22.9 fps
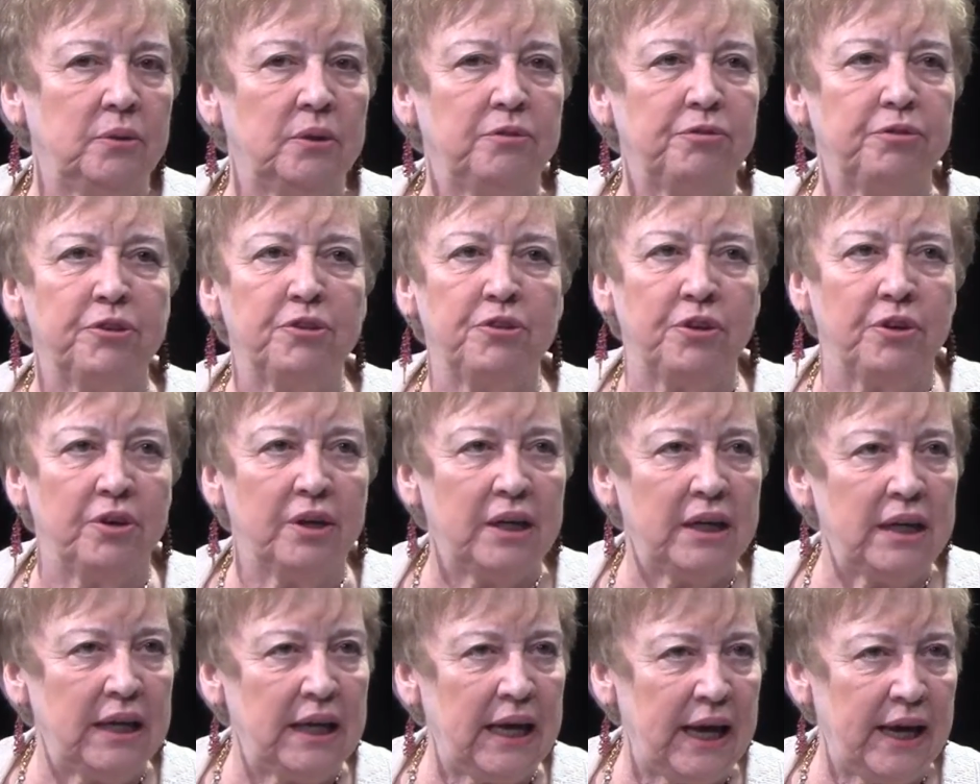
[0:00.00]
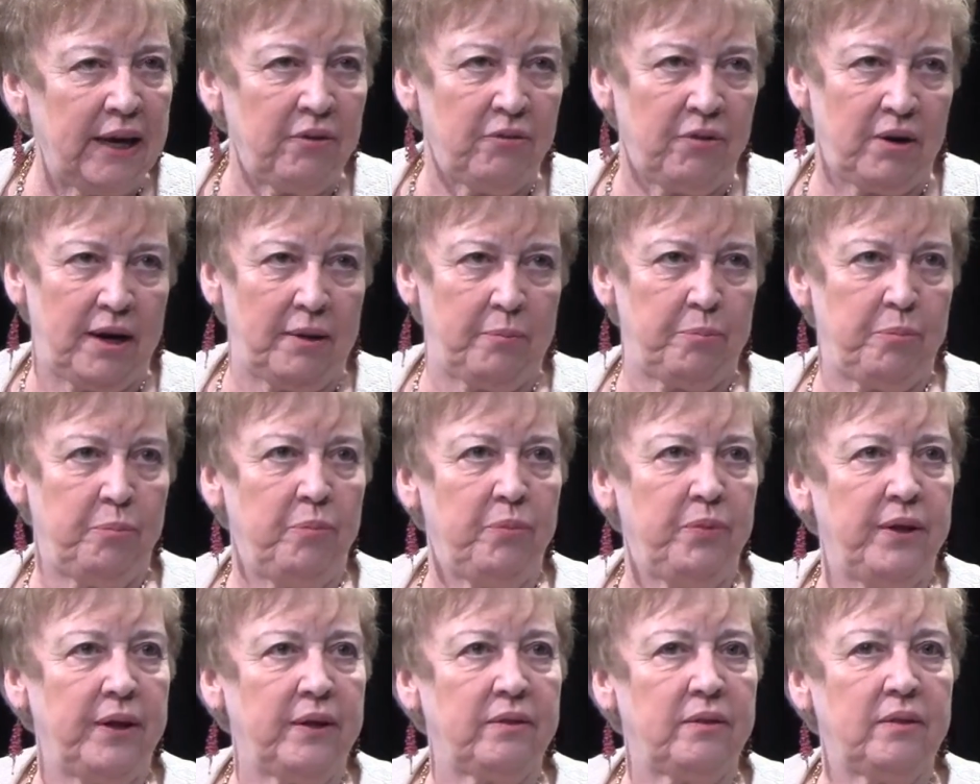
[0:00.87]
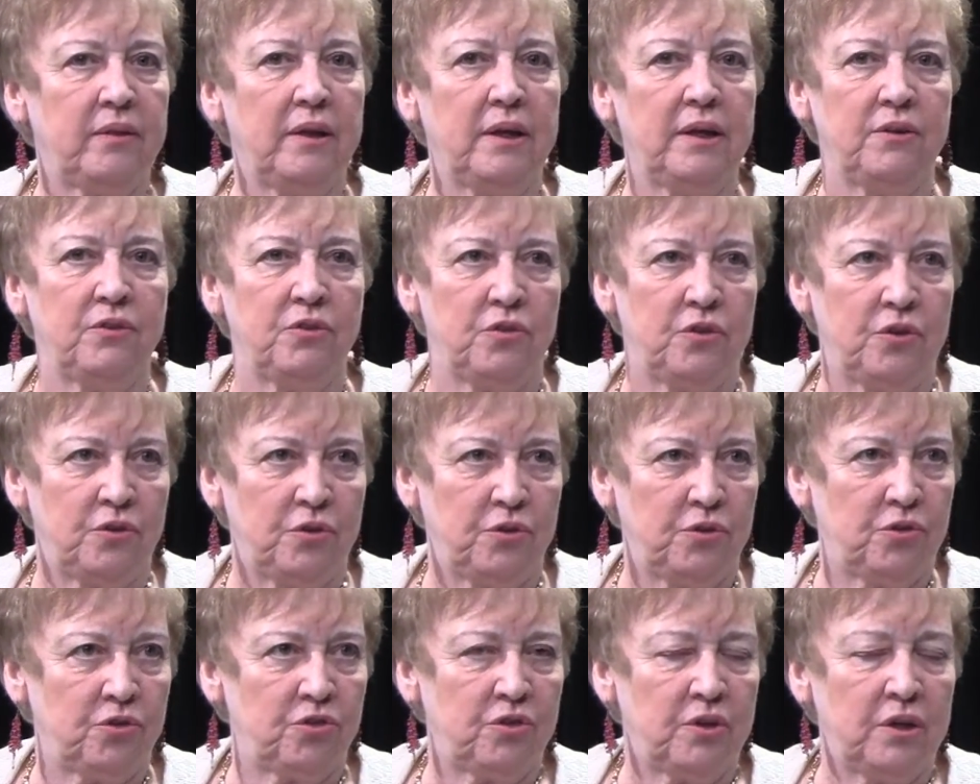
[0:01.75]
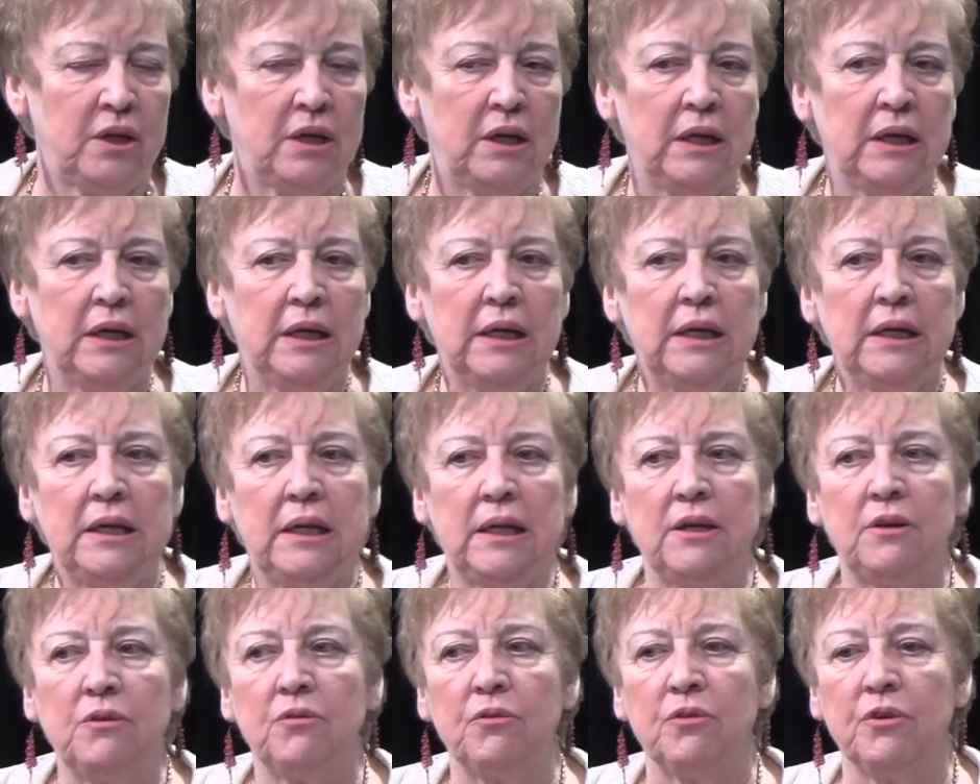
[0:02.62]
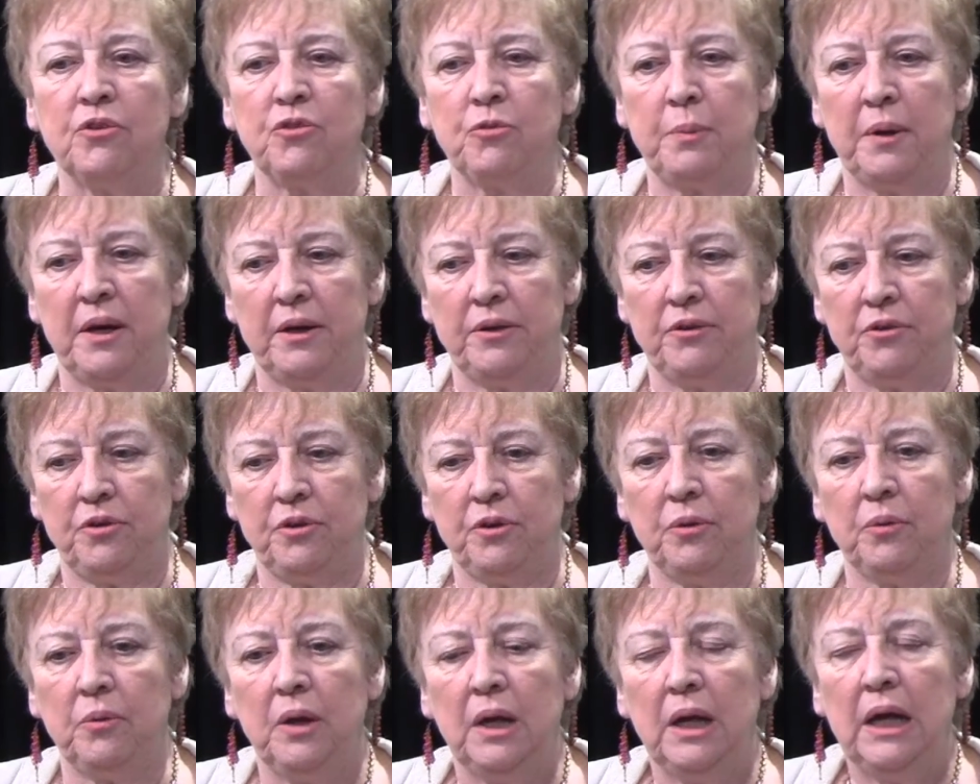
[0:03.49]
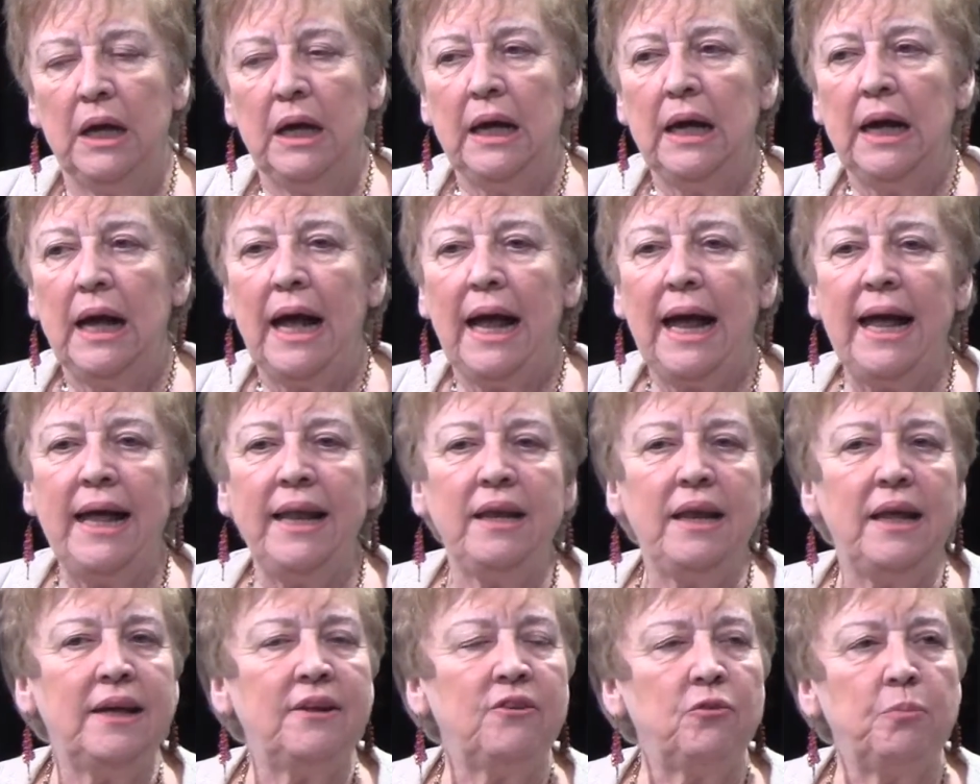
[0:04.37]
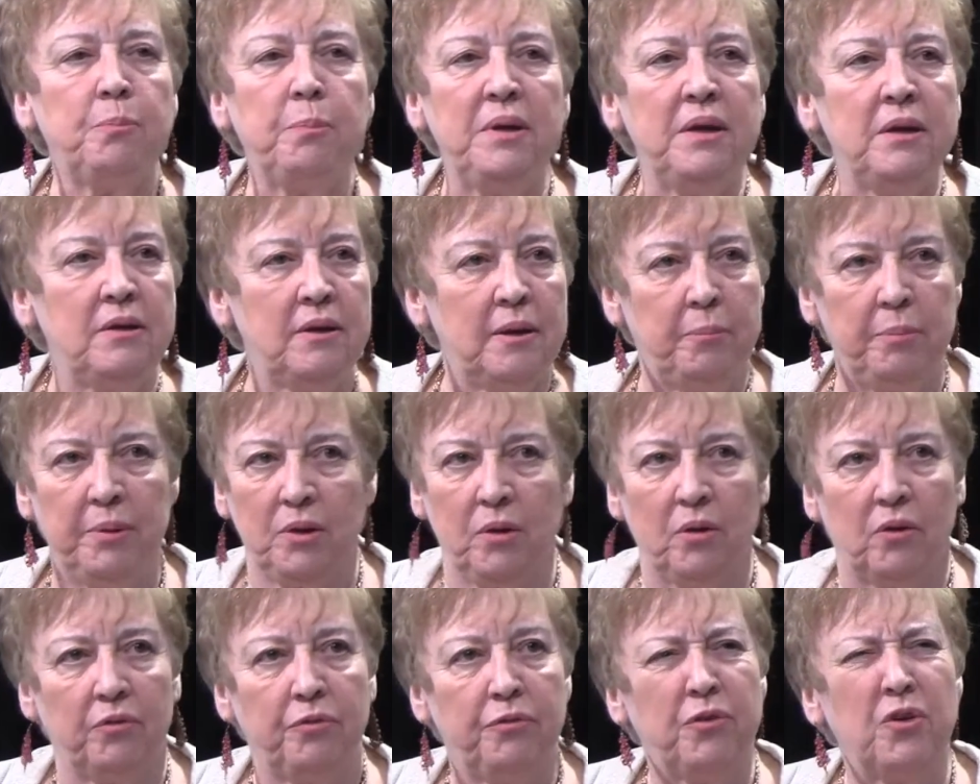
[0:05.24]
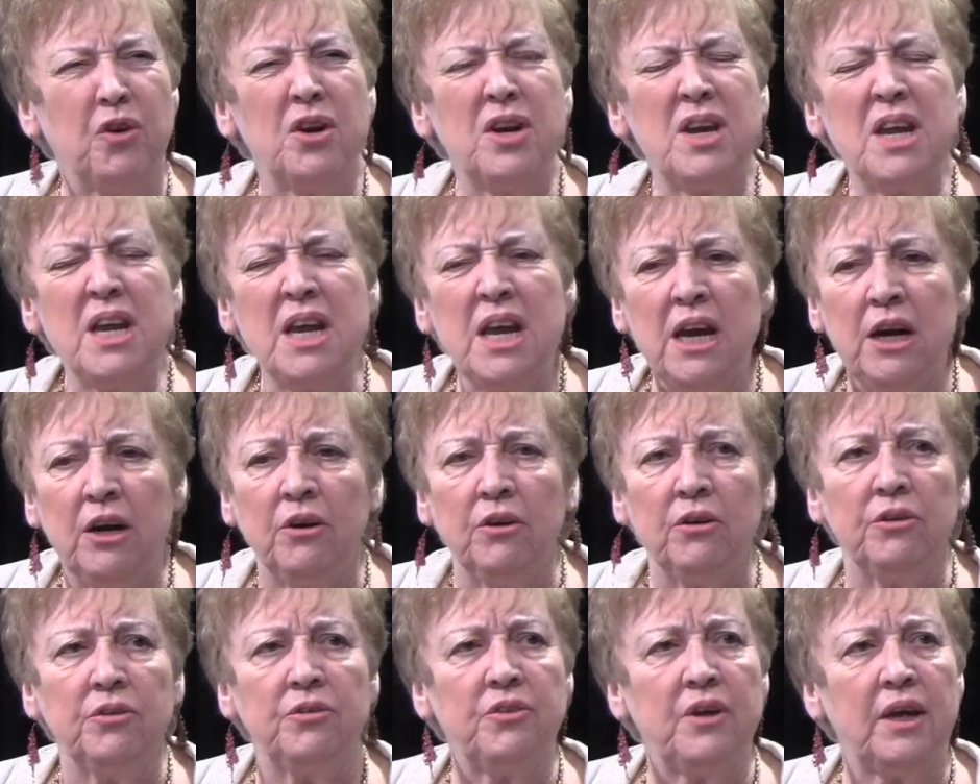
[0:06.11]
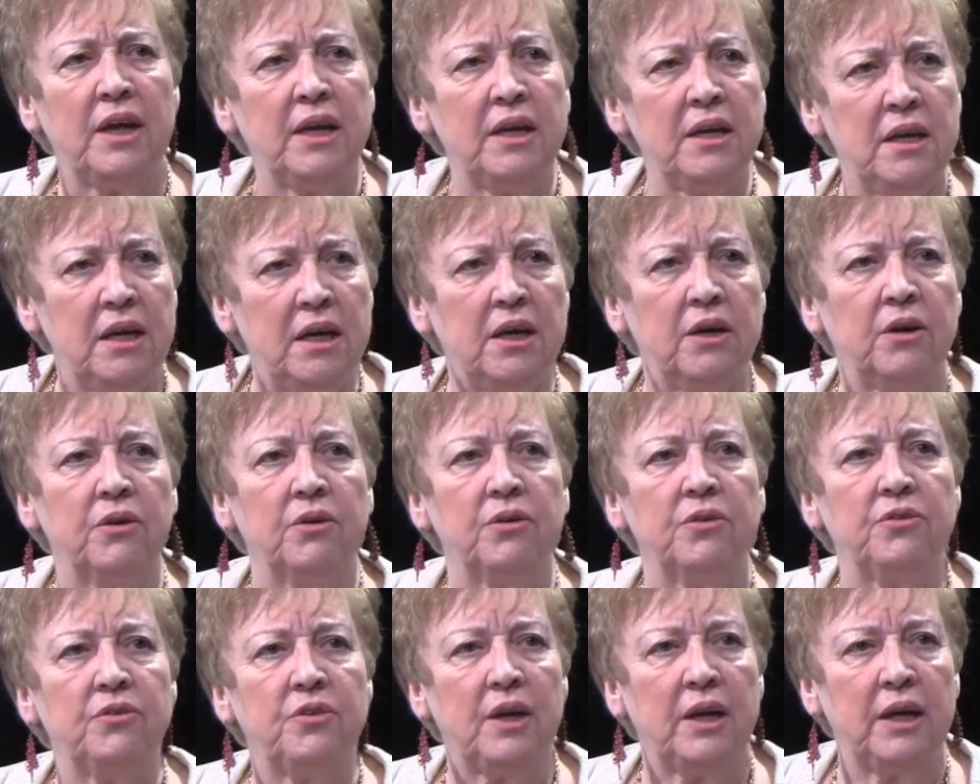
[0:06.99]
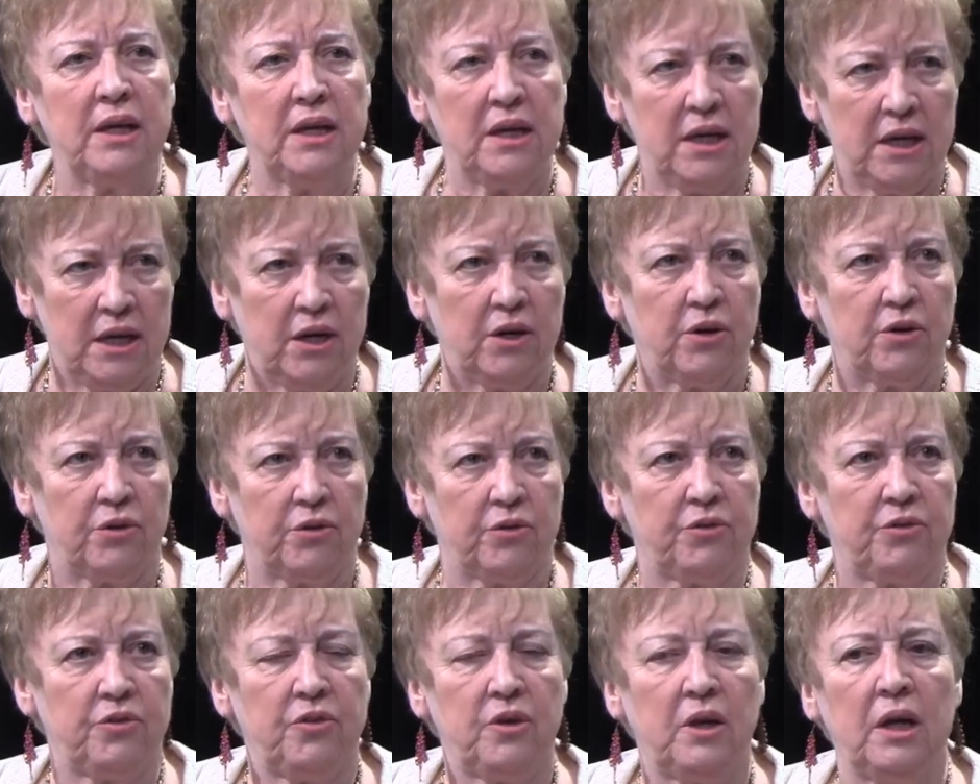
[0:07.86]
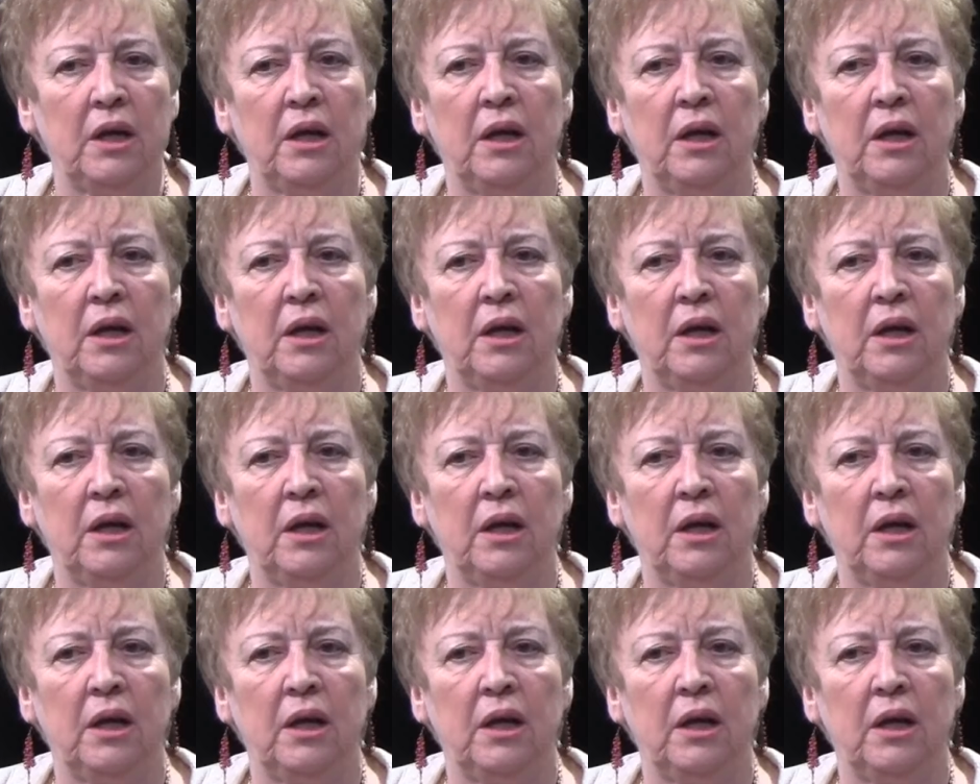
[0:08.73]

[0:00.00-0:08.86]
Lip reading: a fraternity gang rape that the institution didn't respond to. And it's been typical for years and years and years.